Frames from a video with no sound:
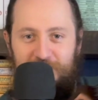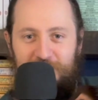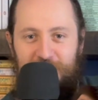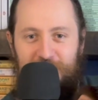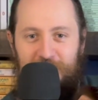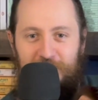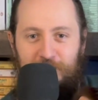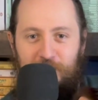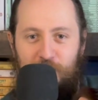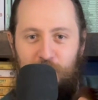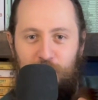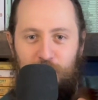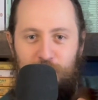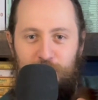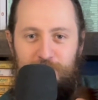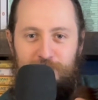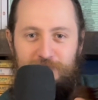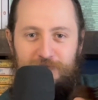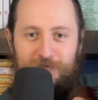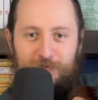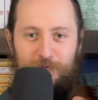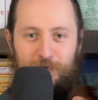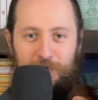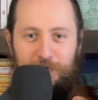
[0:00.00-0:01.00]
Hello,
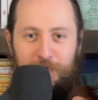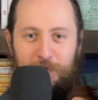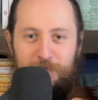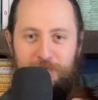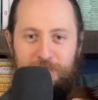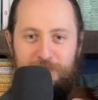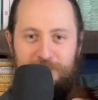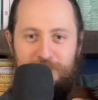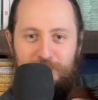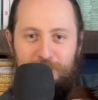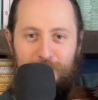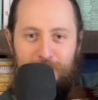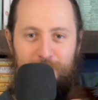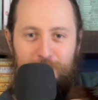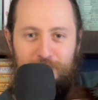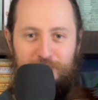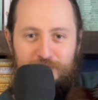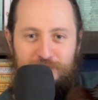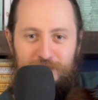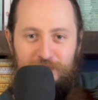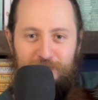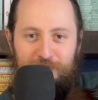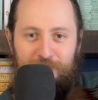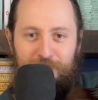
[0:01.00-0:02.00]
welcome to my
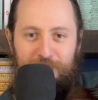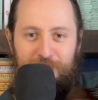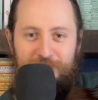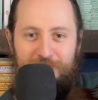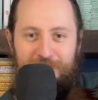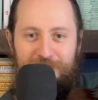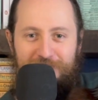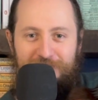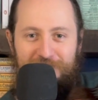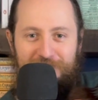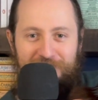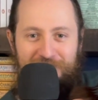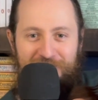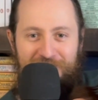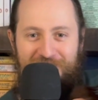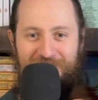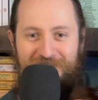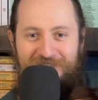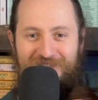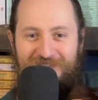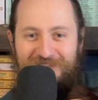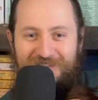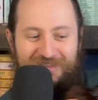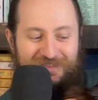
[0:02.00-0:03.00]
bookshelf.
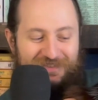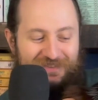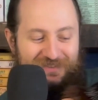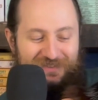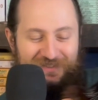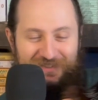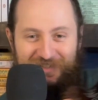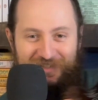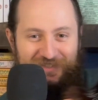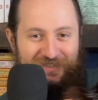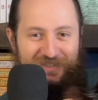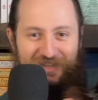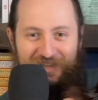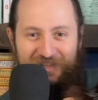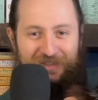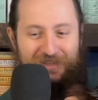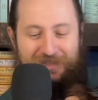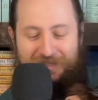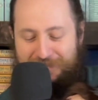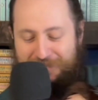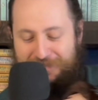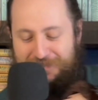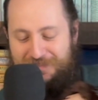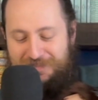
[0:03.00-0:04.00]
She does not
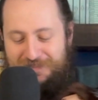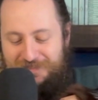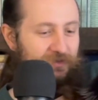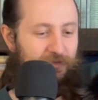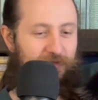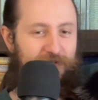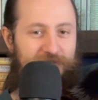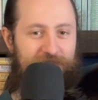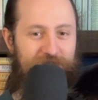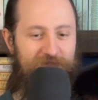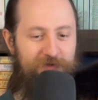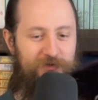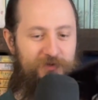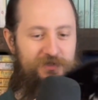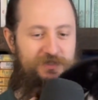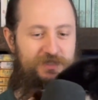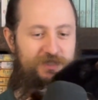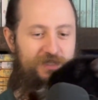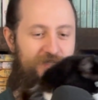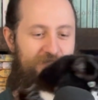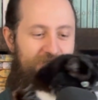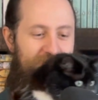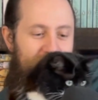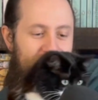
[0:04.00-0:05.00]
like this. You want to
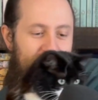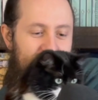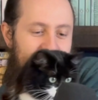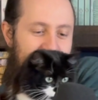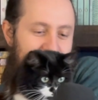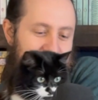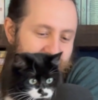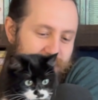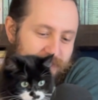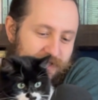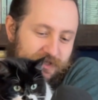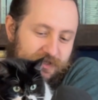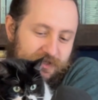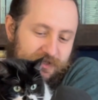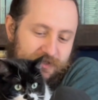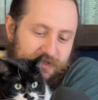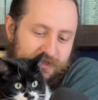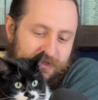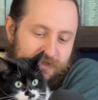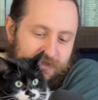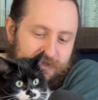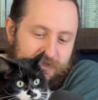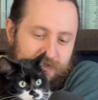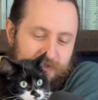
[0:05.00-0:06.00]
say something?
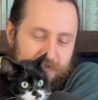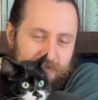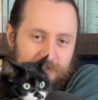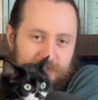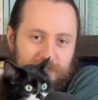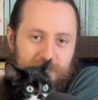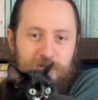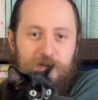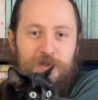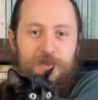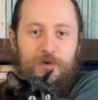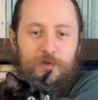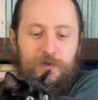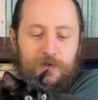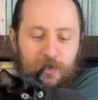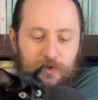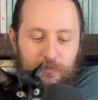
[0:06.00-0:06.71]
All right, there we go.